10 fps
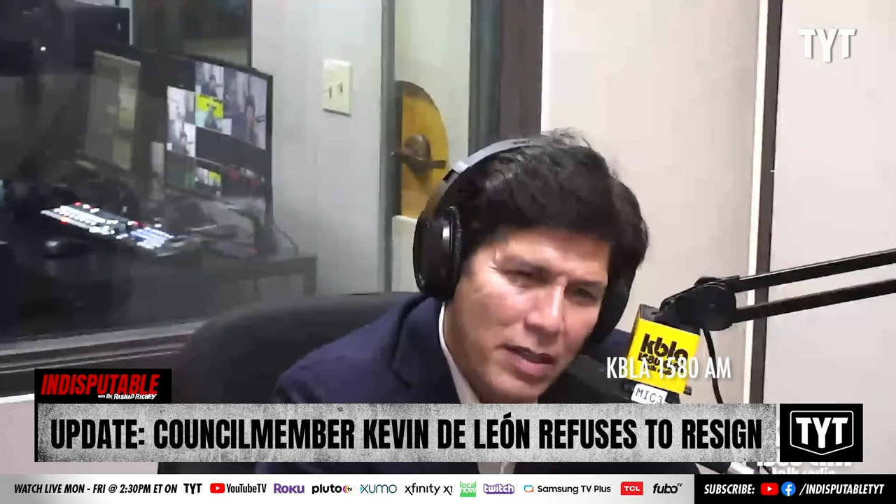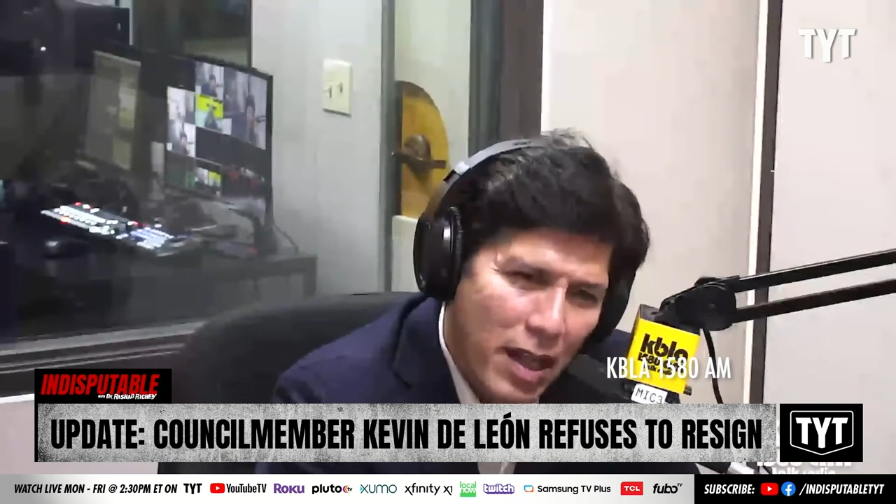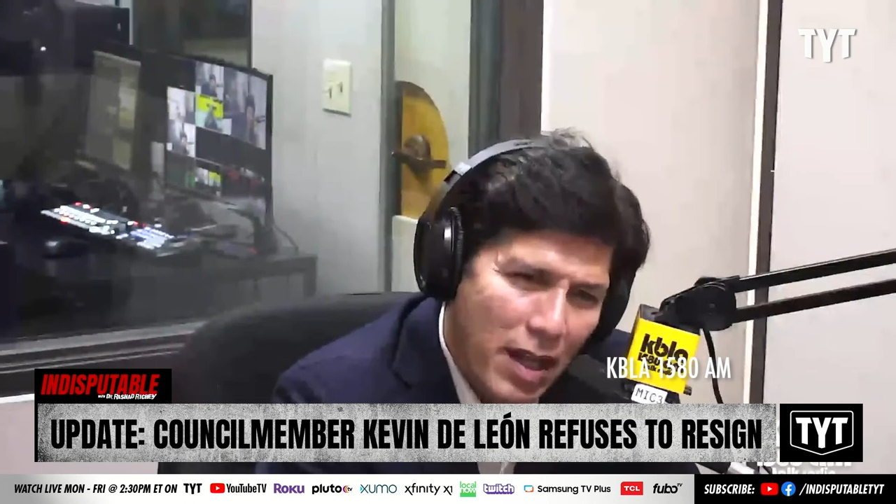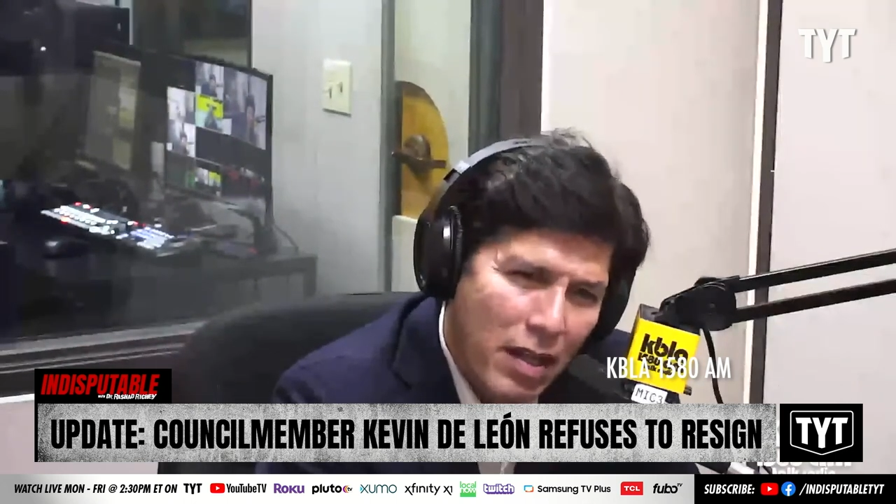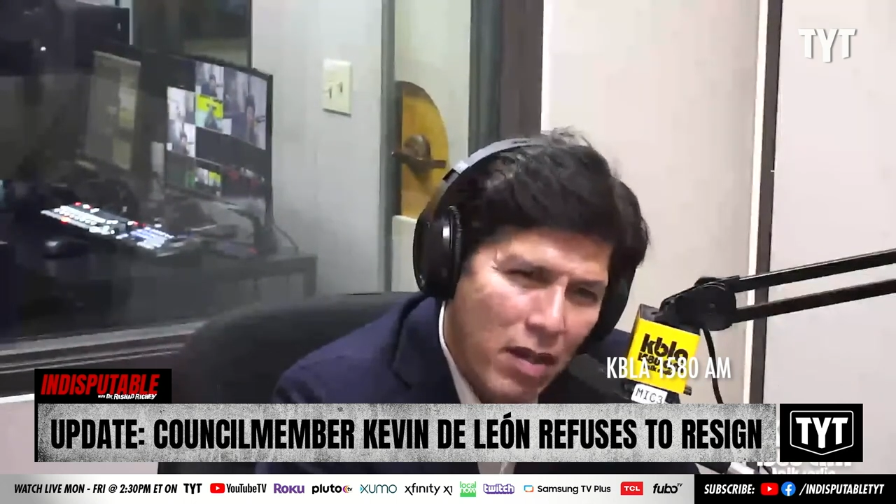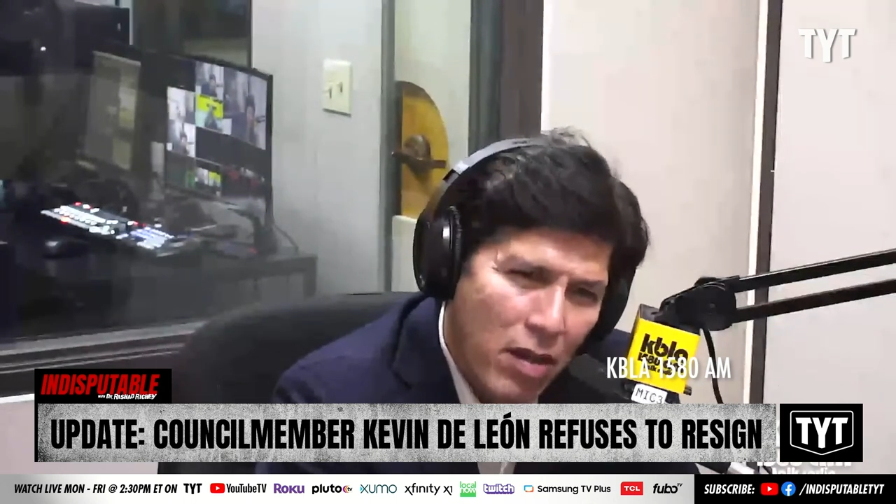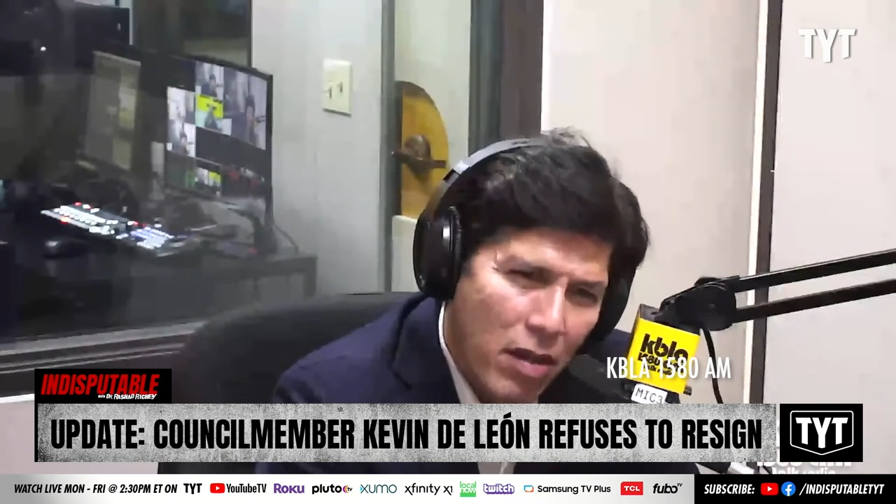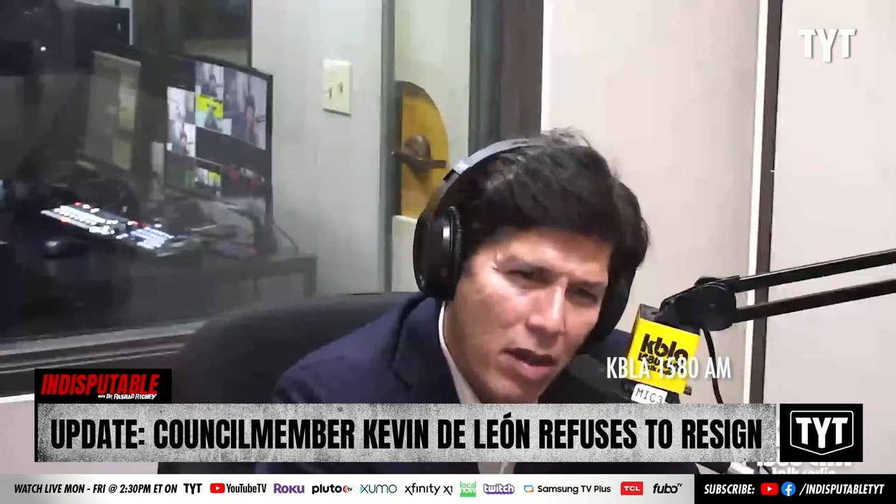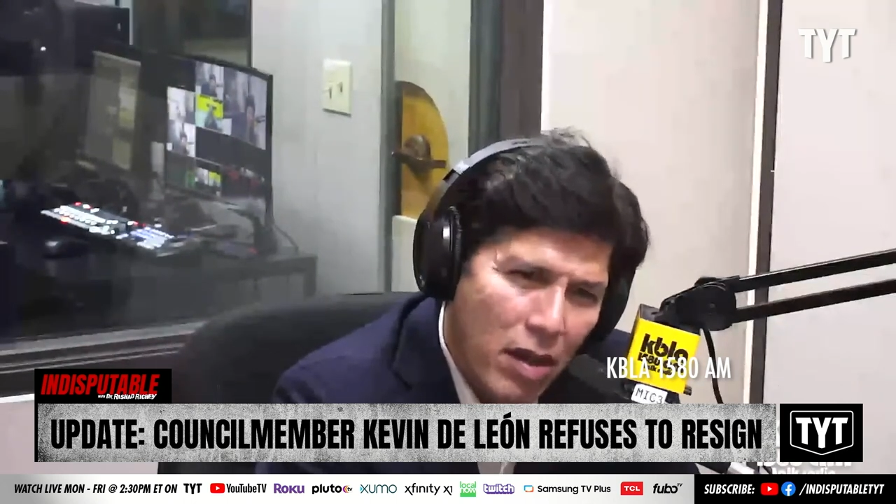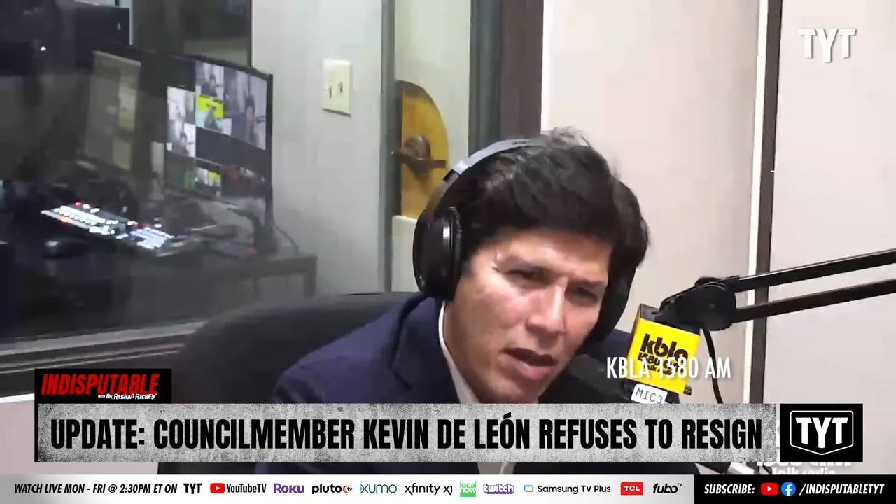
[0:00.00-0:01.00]

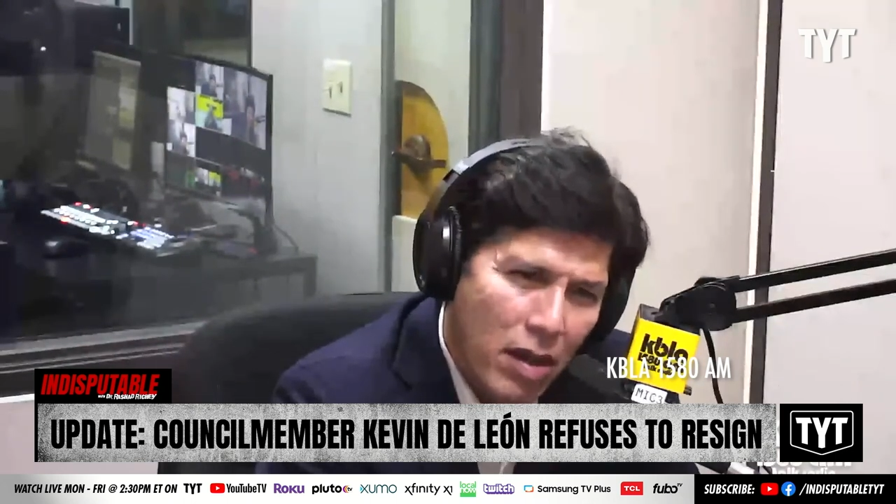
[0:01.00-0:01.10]
dialogue,